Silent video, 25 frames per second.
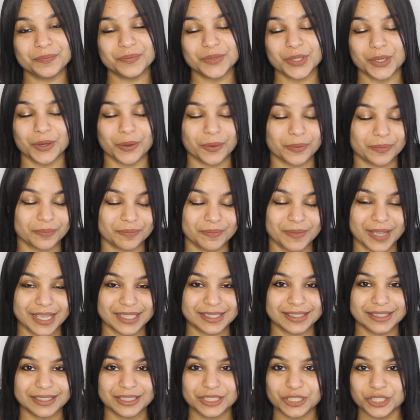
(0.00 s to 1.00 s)
you know,
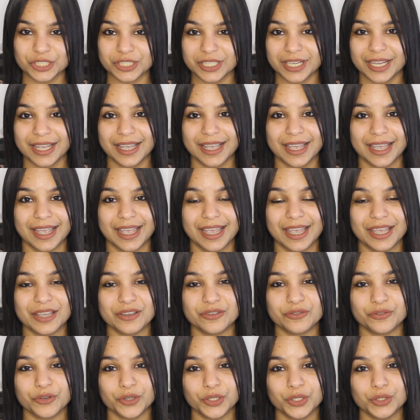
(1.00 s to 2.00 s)
message,
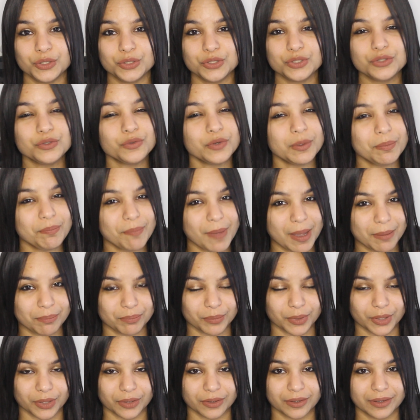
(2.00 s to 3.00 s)
and for you to
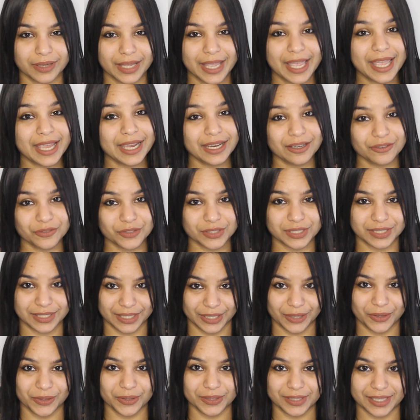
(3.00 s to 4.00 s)
remember every
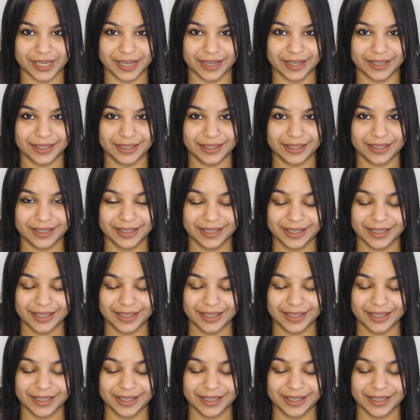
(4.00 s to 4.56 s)
single day.